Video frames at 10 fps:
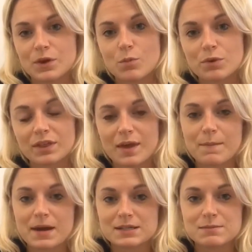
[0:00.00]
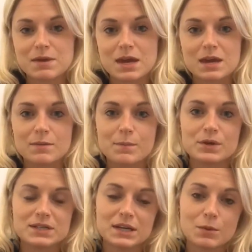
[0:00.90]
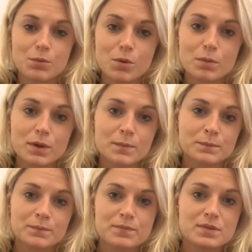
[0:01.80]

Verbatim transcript: they'll bring their pet to me, present a problem,